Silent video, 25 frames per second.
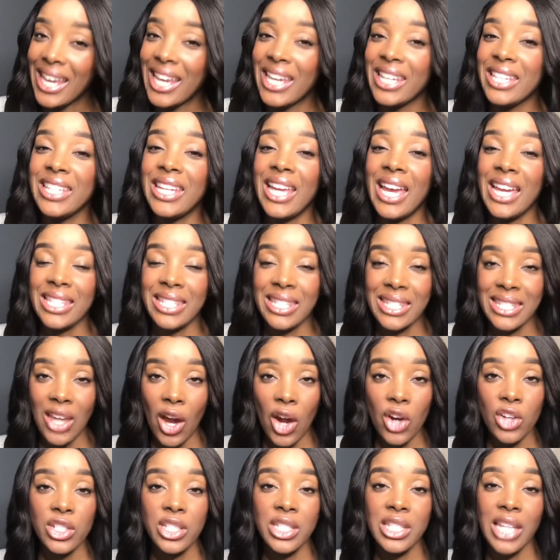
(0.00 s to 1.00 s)
Yes,
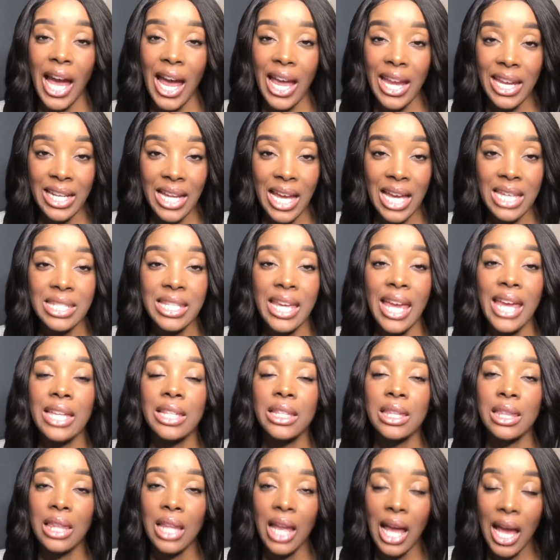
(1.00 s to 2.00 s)
our diet has a
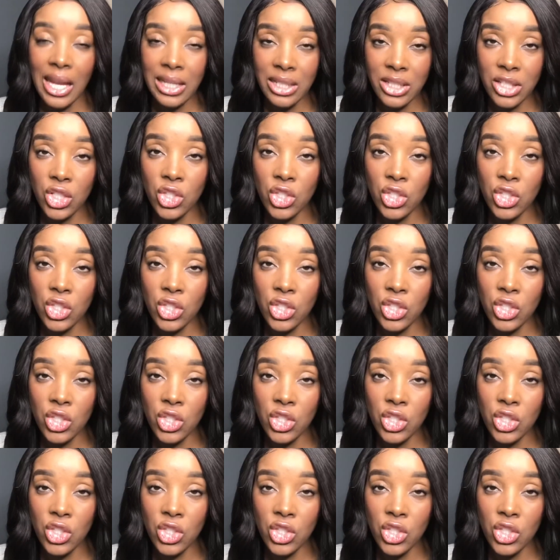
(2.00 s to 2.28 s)
lot to